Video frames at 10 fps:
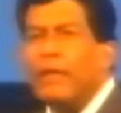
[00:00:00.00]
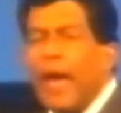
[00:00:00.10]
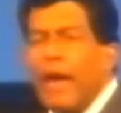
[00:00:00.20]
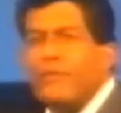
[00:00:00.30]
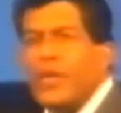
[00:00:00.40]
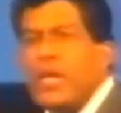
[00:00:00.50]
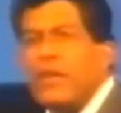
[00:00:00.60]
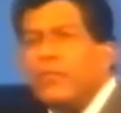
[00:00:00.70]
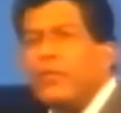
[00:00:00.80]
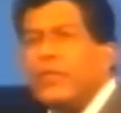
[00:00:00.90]
every
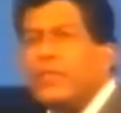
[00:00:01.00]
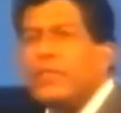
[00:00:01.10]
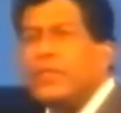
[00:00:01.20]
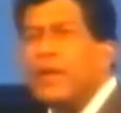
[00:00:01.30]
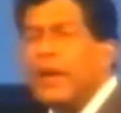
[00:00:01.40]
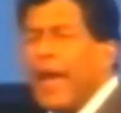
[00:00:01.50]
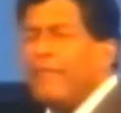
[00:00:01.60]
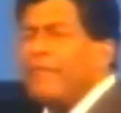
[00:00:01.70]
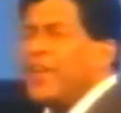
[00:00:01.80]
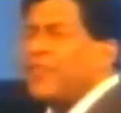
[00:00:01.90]
hindrance,
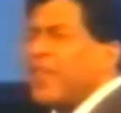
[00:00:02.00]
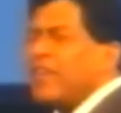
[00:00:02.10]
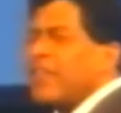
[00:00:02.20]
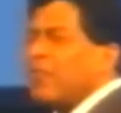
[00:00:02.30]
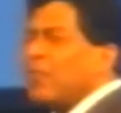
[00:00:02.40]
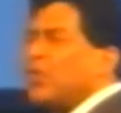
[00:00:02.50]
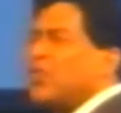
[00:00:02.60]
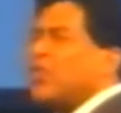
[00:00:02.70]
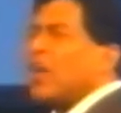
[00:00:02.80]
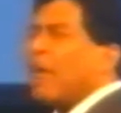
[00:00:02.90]
everything that would
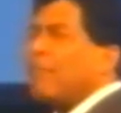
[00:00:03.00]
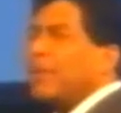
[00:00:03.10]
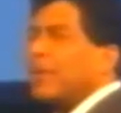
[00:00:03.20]
stop,